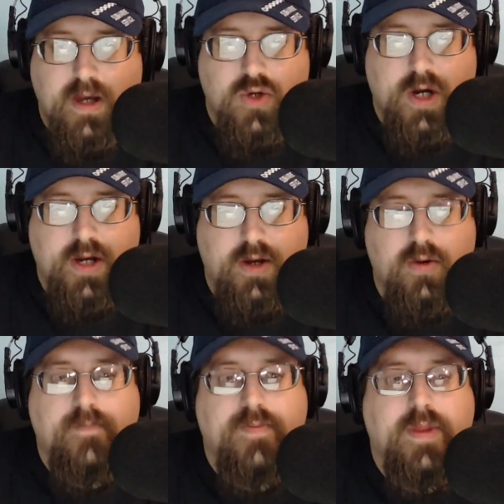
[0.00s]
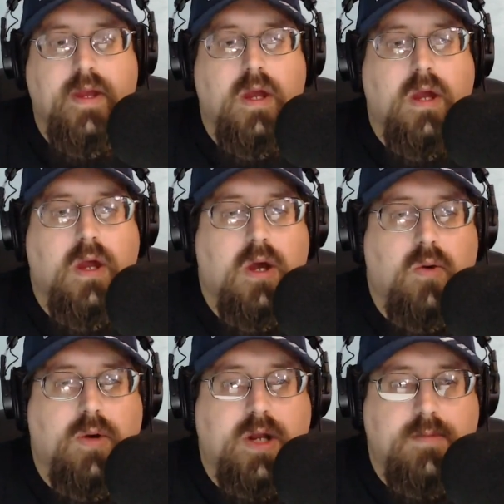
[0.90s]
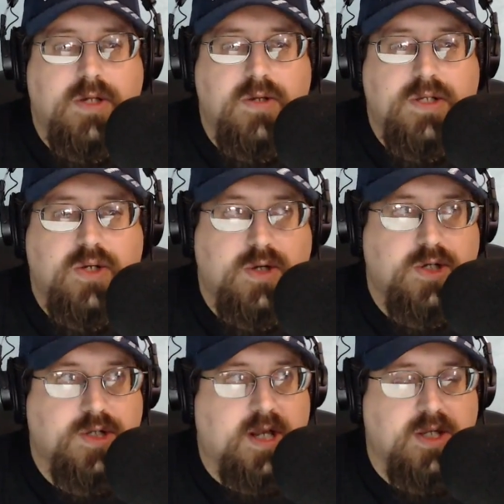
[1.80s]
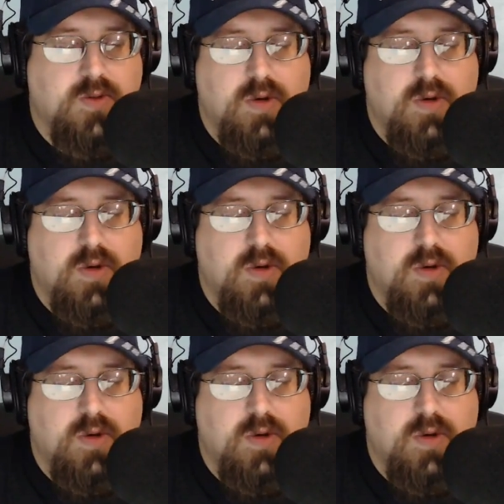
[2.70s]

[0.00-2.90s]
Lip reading: try to do. When it comes to situations like this, where I